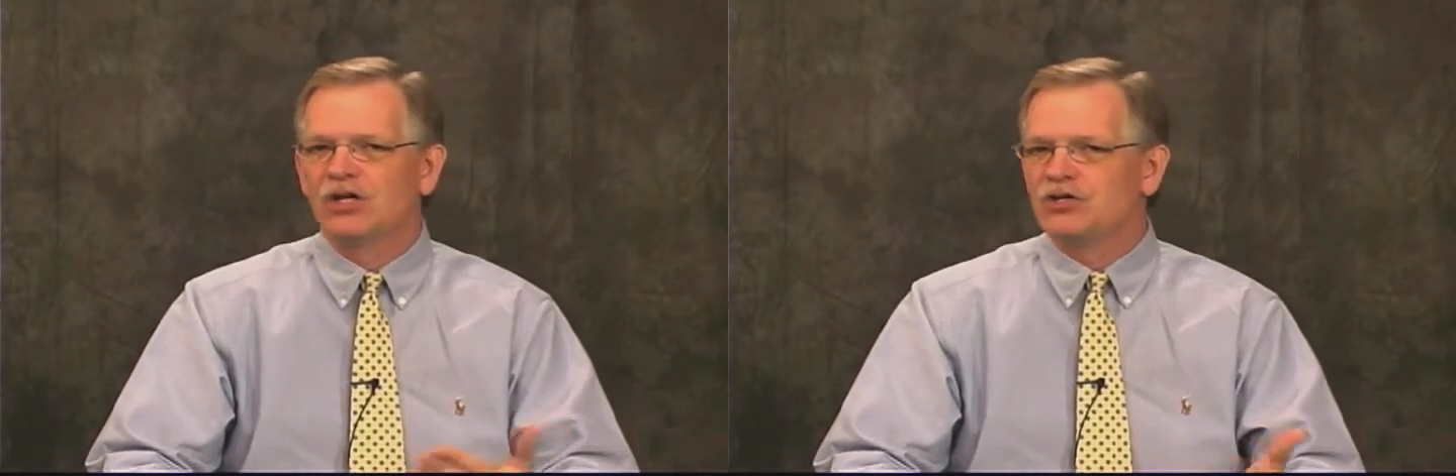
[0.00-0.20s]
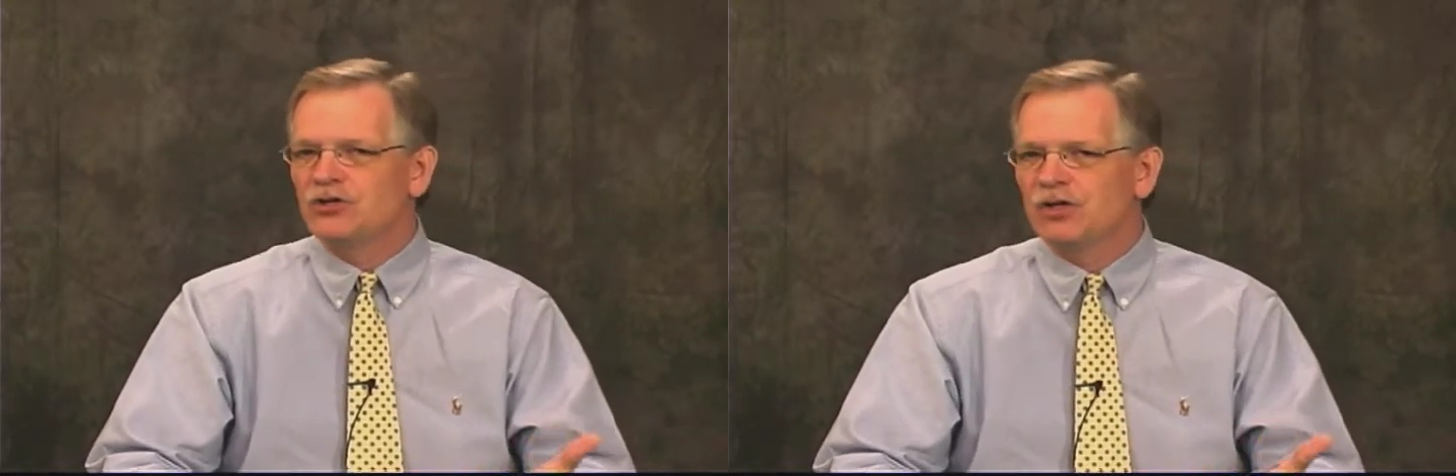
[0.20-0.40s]

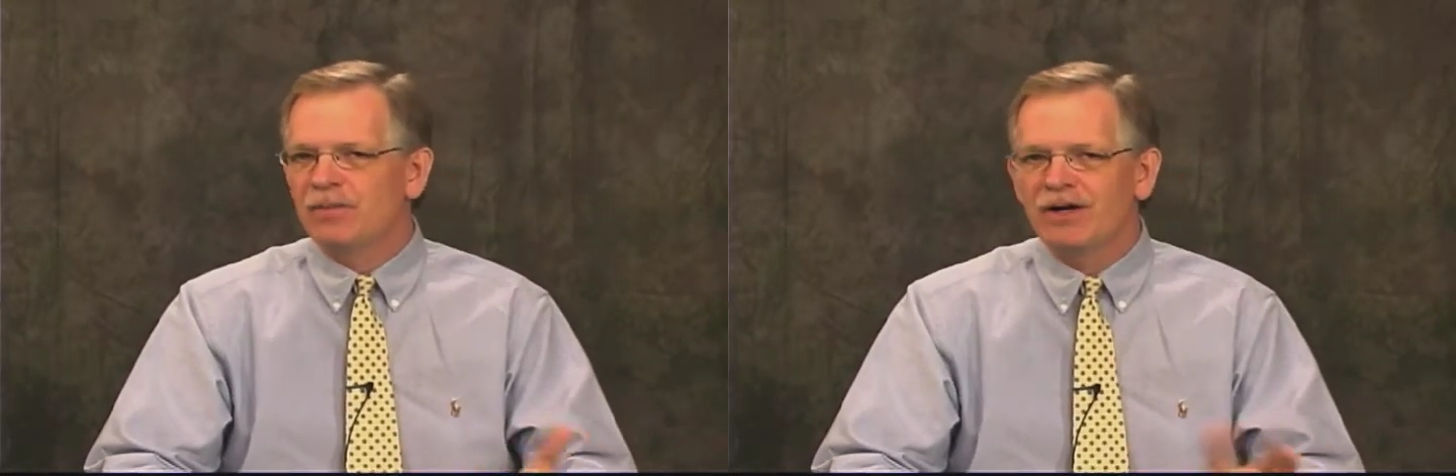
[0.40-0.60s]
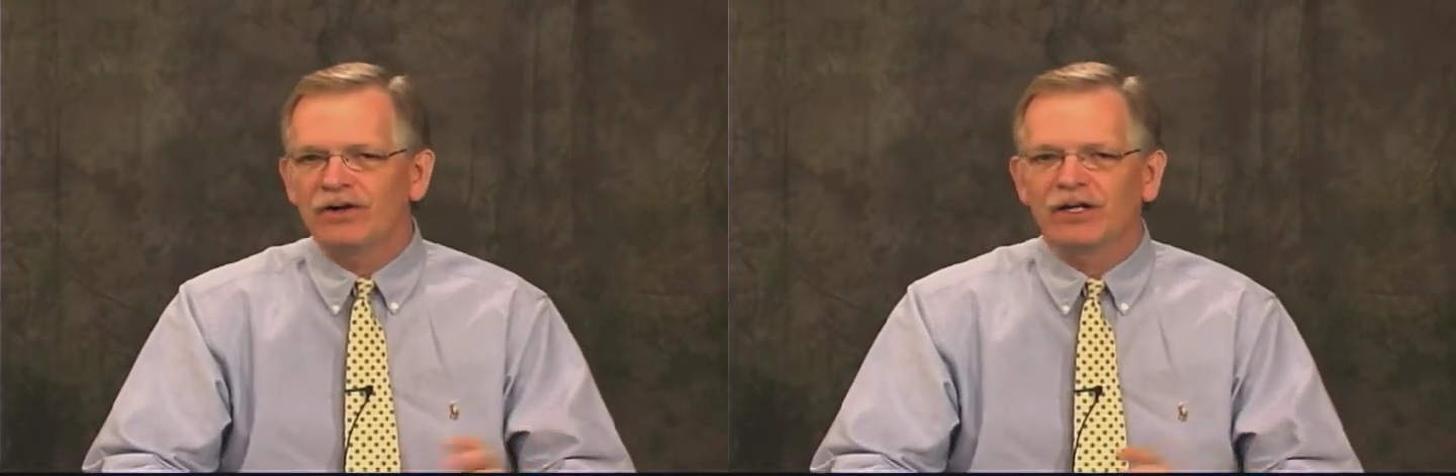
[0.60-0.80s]
Should
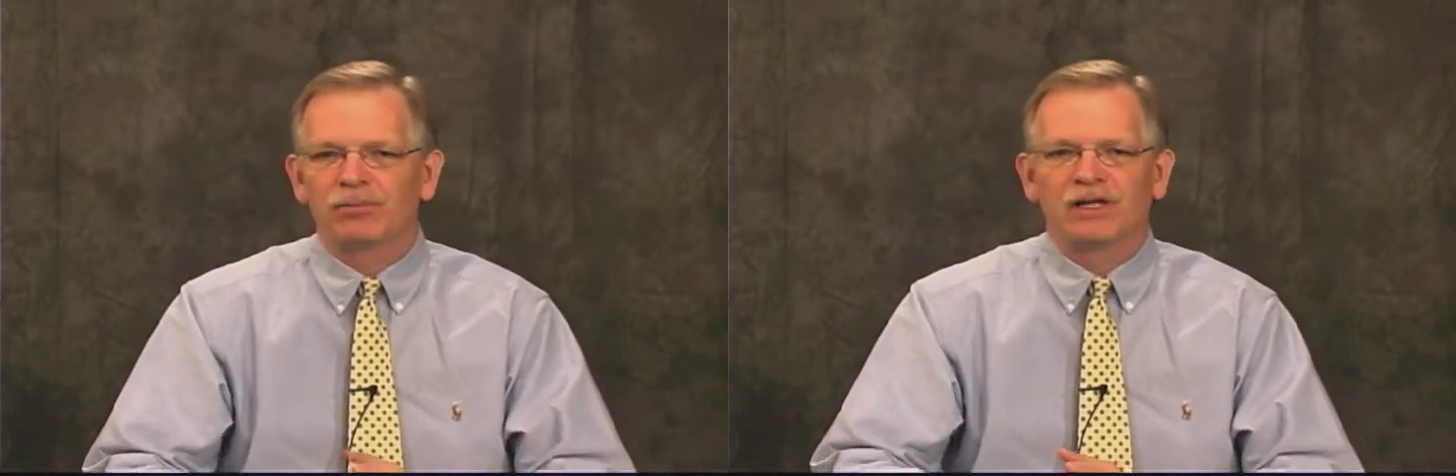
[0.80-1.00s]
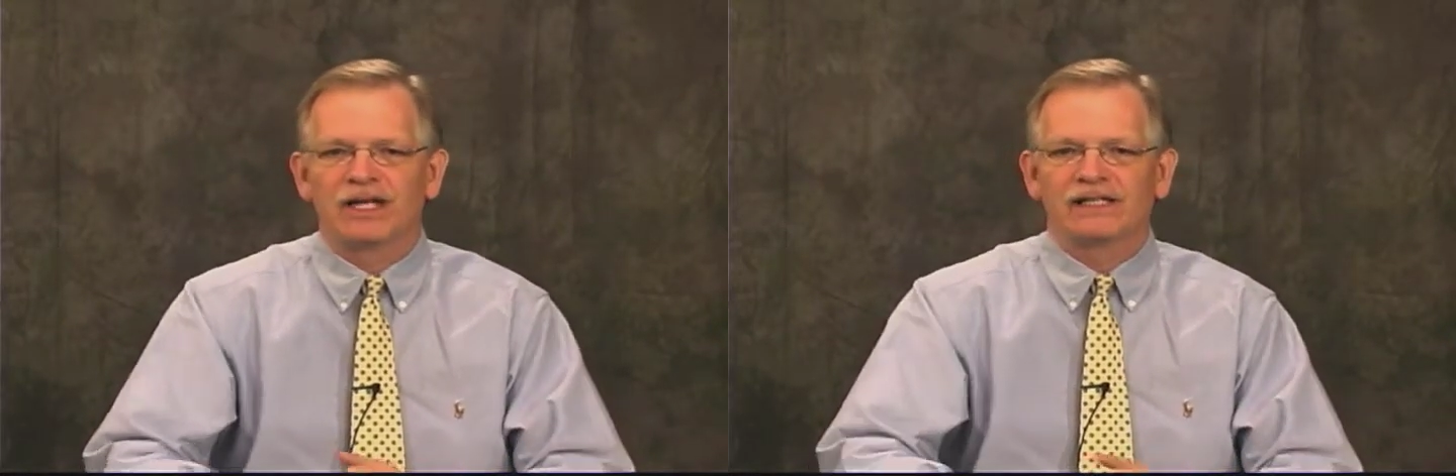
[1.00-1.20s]
America
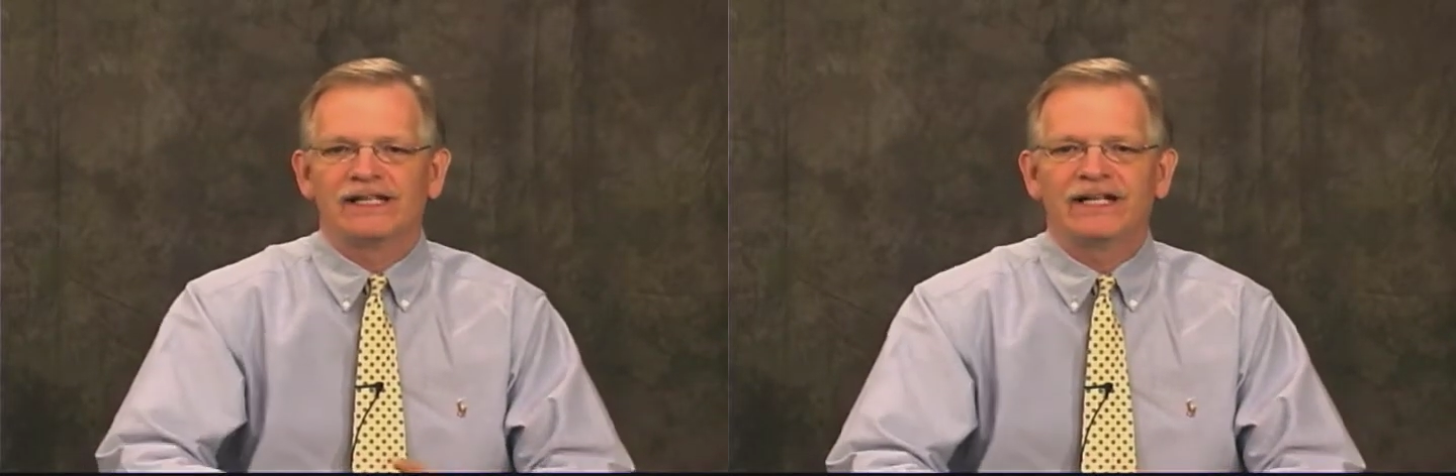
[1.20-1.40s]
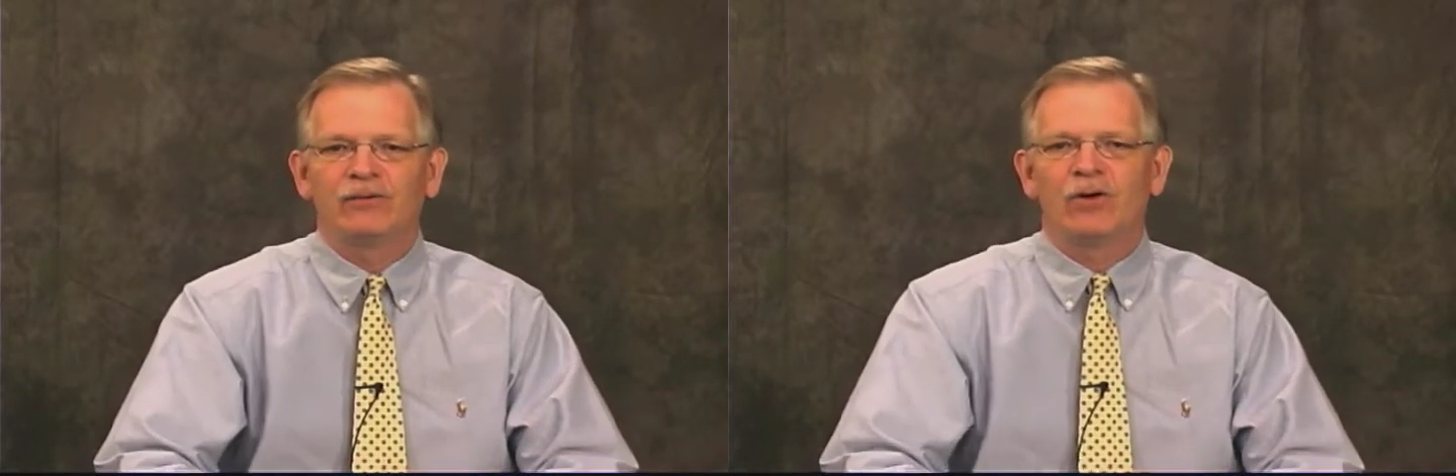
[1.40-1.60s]
play a
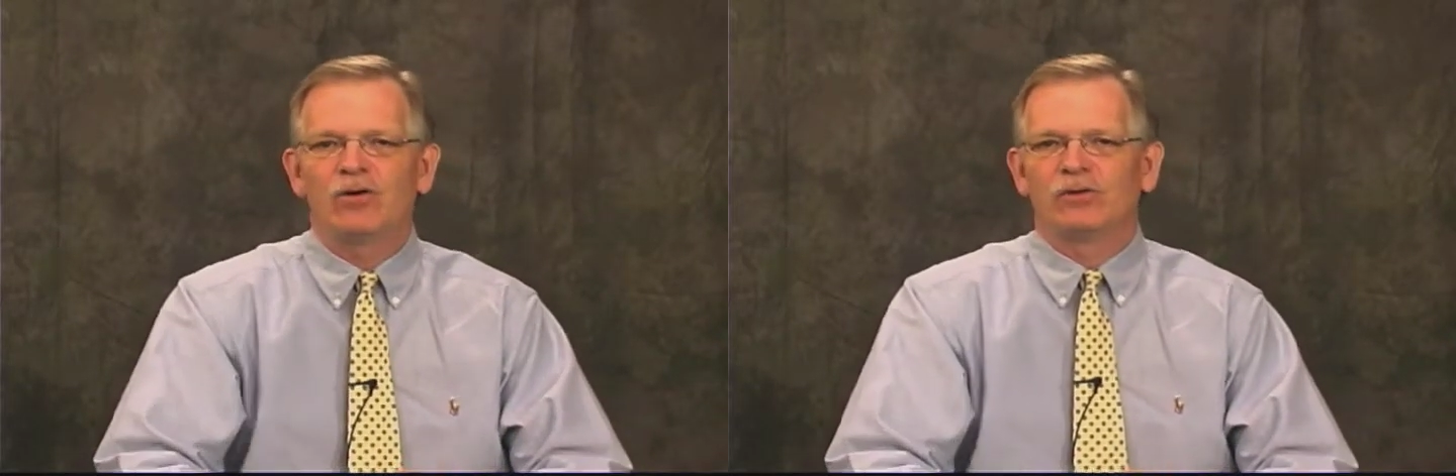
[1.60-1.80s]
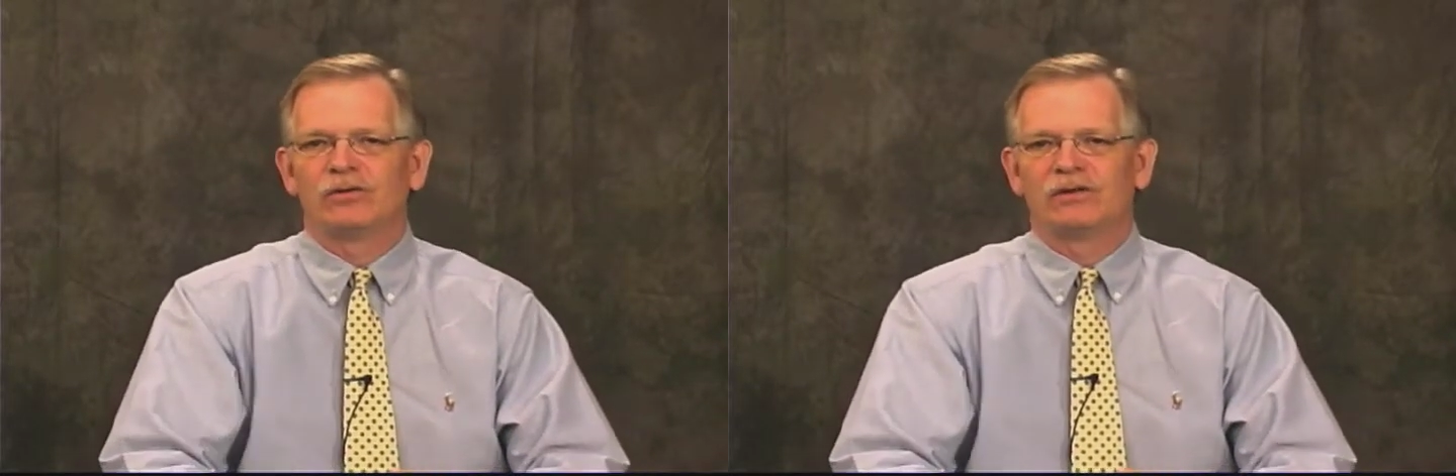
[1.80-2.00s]
leading
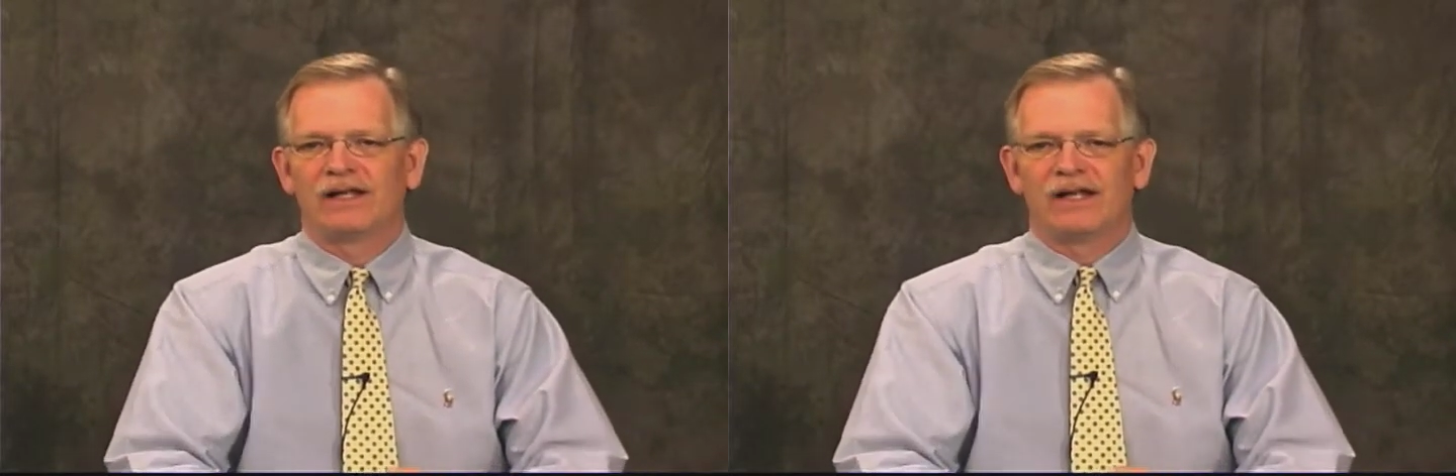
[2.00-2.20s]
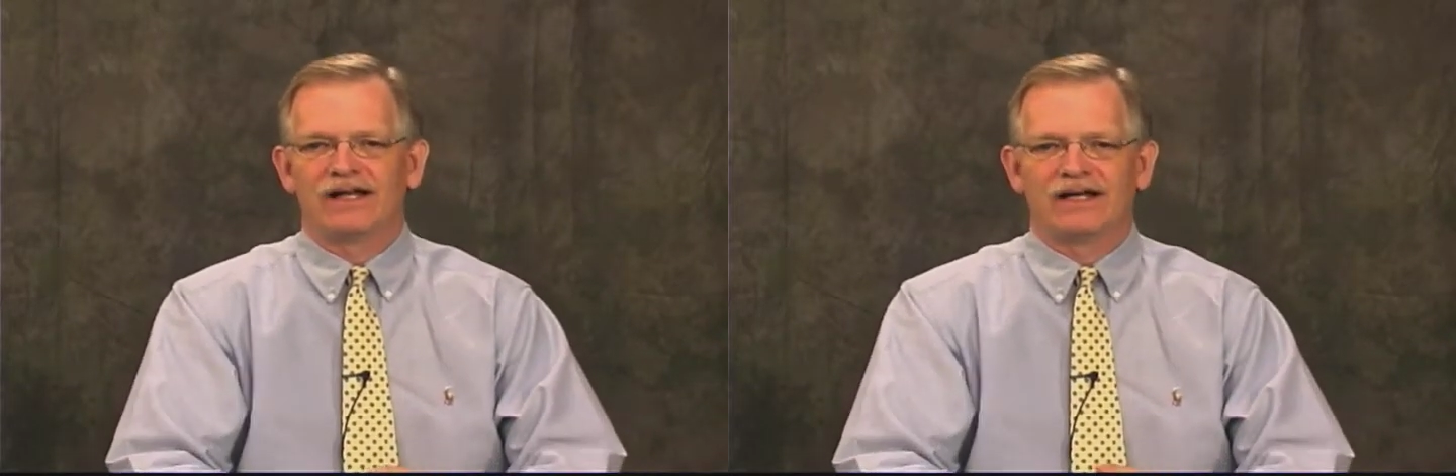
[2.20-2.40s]
role
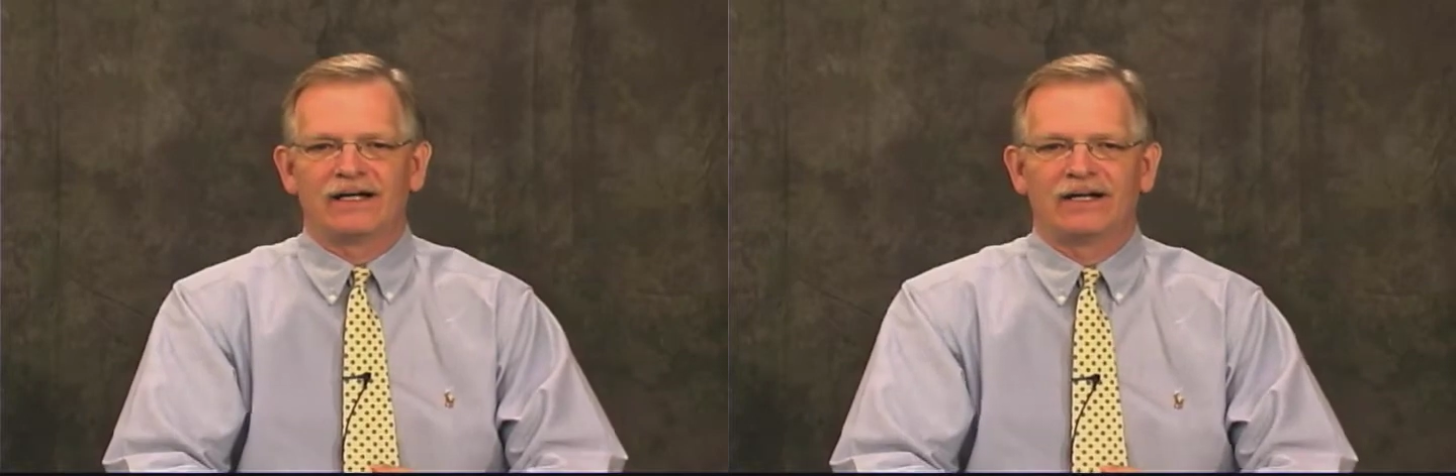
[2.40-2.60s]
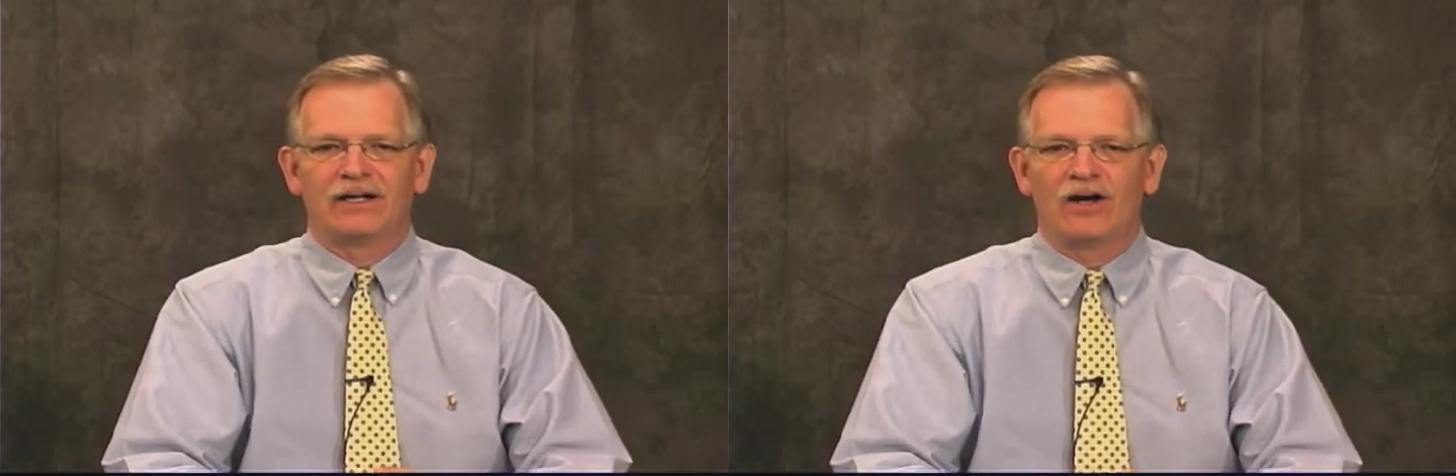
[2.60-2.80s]

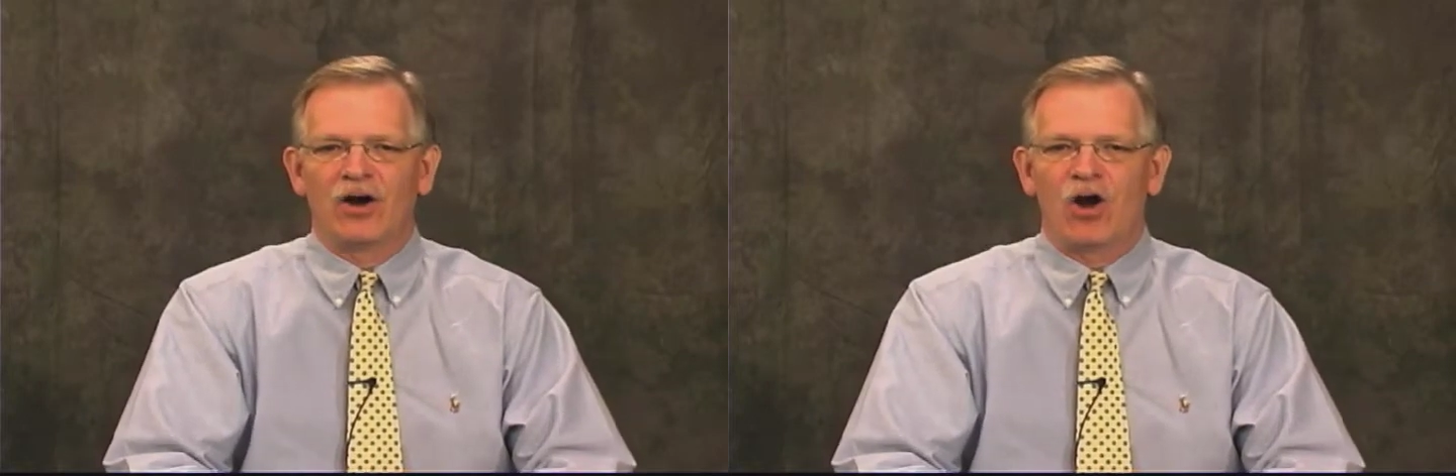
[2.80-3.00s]
uh,